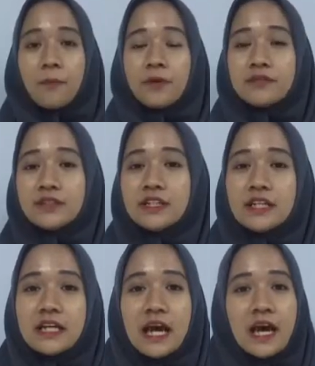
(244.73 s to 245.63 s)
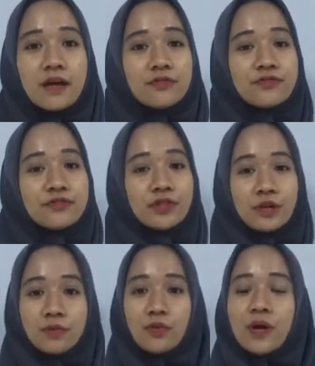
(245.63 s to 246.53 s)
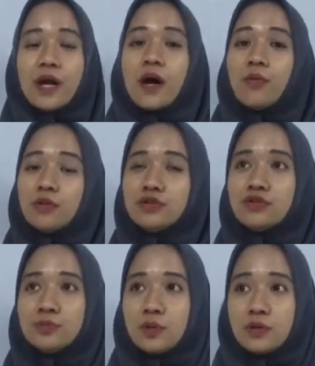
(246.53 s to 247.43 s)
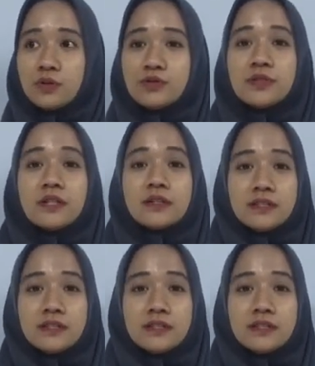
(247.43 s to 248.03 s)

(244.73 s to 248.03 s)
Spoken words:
Personally, I have trouble when I want to produce the